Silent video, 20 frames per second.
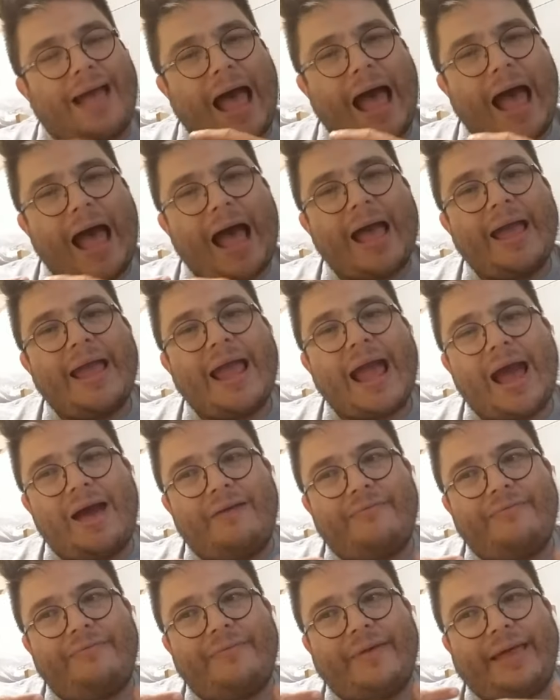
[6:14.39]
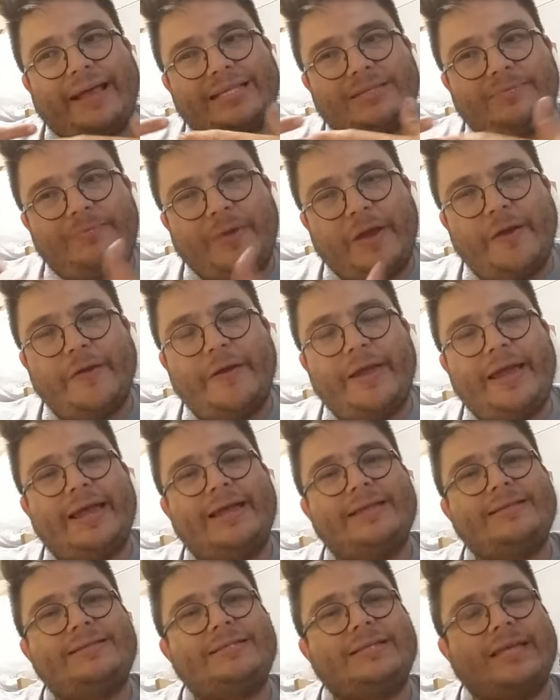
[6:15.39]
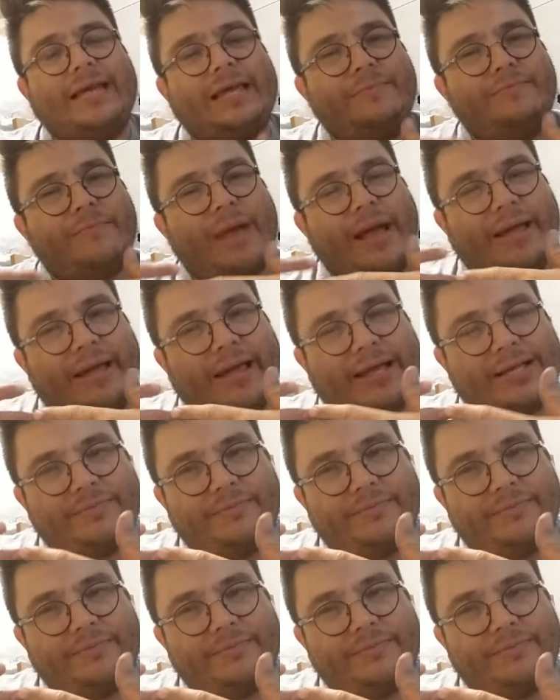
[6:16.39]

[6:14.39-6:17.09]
I have experienced in my,